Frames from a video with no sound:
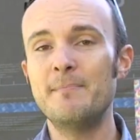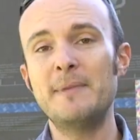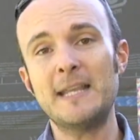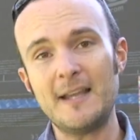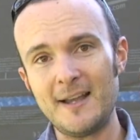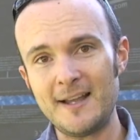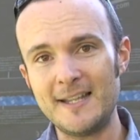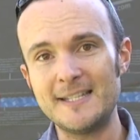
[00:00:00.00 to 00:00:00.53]

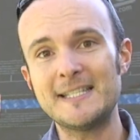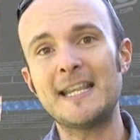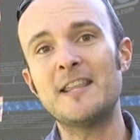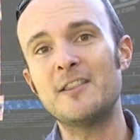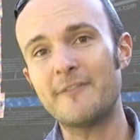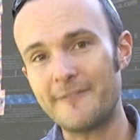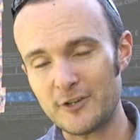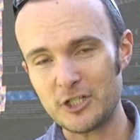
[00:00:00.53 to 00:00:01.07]
Because
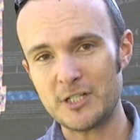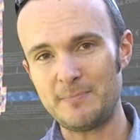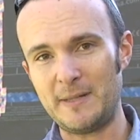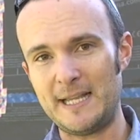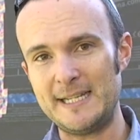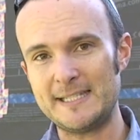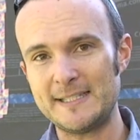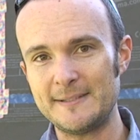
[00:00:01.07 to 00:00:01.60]
in the first
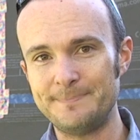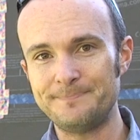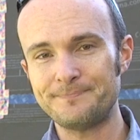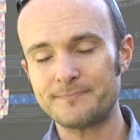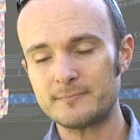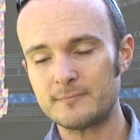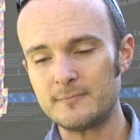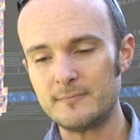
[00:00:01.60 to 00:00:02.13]
place,
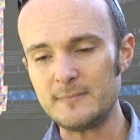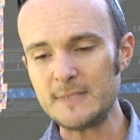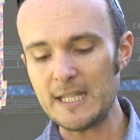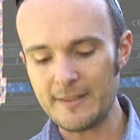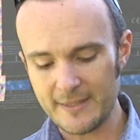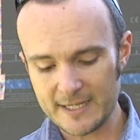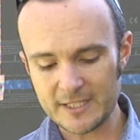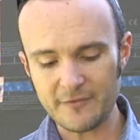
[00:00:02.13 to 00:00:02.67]

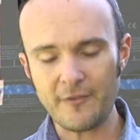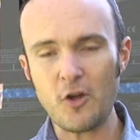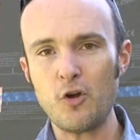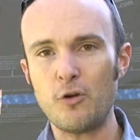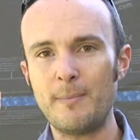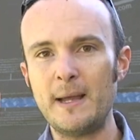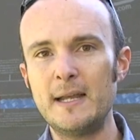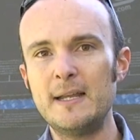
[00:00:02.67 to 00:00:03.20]
this
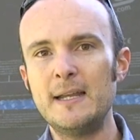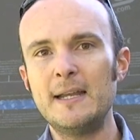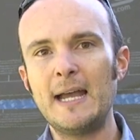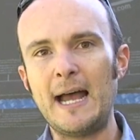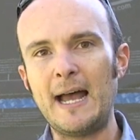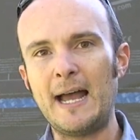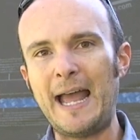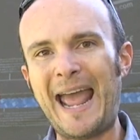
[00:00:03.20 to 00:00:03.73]
foam
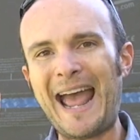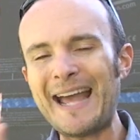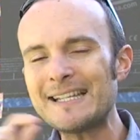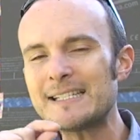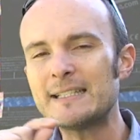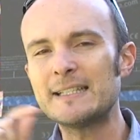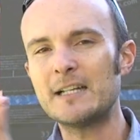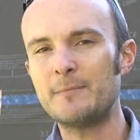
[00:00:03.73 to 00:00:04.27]
uh,
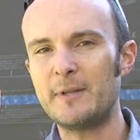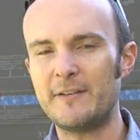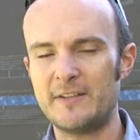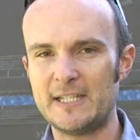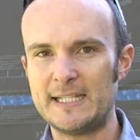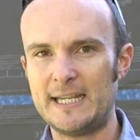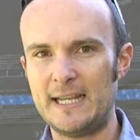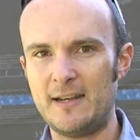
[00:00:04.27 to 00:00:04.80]
has a little bit of
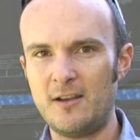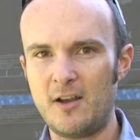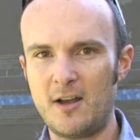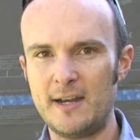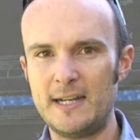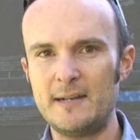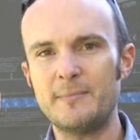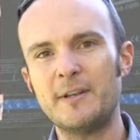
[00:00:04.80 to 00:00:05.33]
a skin
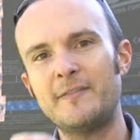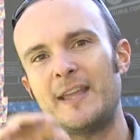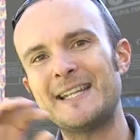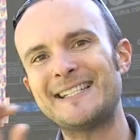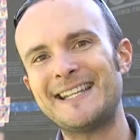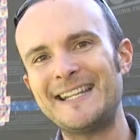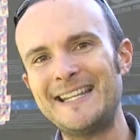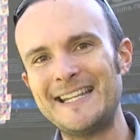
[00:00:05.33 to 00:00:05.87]
on it, but if
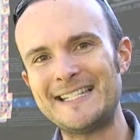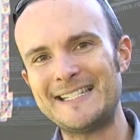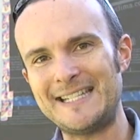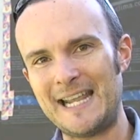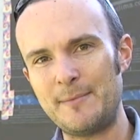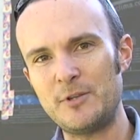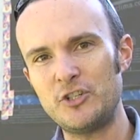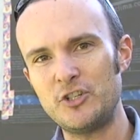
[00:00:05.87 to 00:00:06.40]
that skin gets
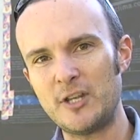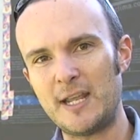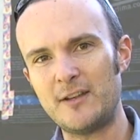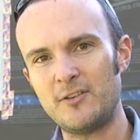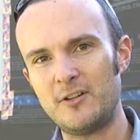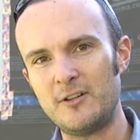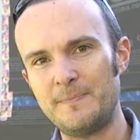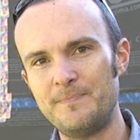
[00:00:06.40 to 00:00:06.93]
damaged
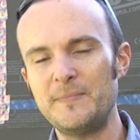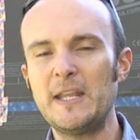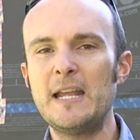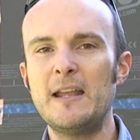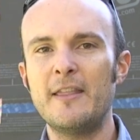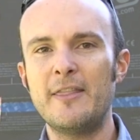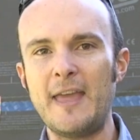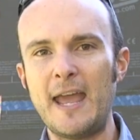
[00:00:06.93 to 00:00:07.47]
at all,
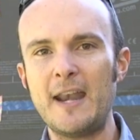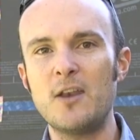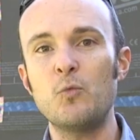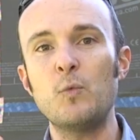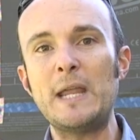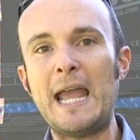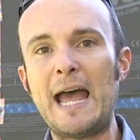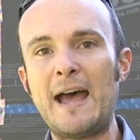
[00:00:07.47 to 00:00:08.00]
then
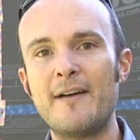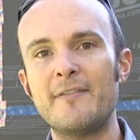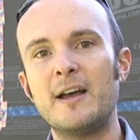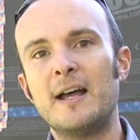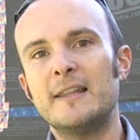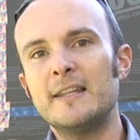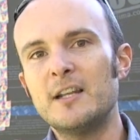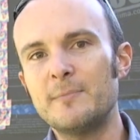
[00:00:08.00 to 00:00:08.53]
we have
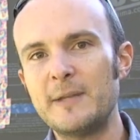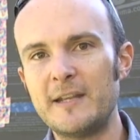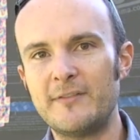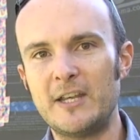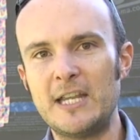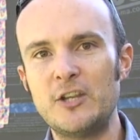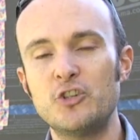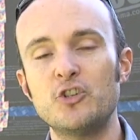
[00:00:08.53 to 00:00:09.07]
a little bit
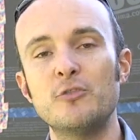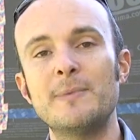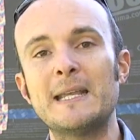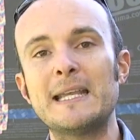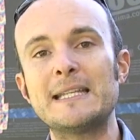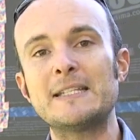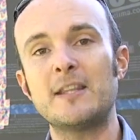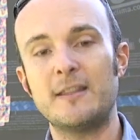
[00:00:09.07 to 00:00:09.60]
of an issue
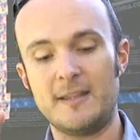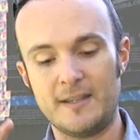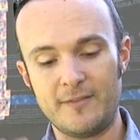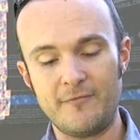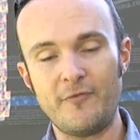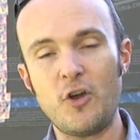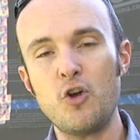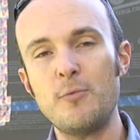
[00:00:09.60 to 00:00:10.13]
because the
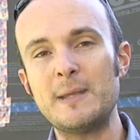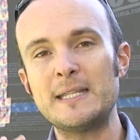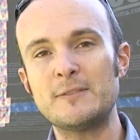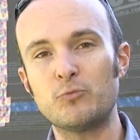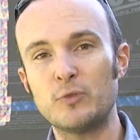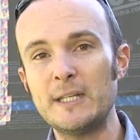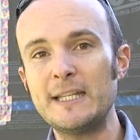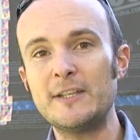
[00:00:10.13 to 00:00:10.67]
foam
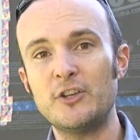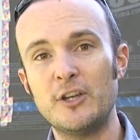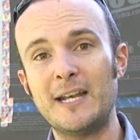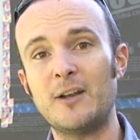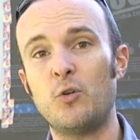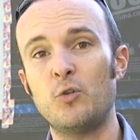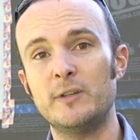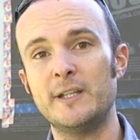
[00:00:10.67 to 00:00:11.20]
is really
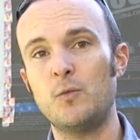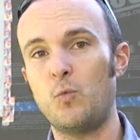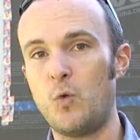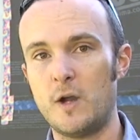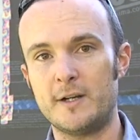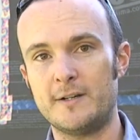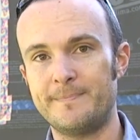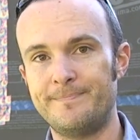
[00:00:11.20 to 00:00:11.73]
good at holding
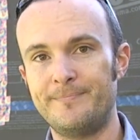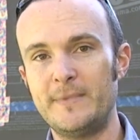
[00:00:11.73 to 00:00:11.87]
water.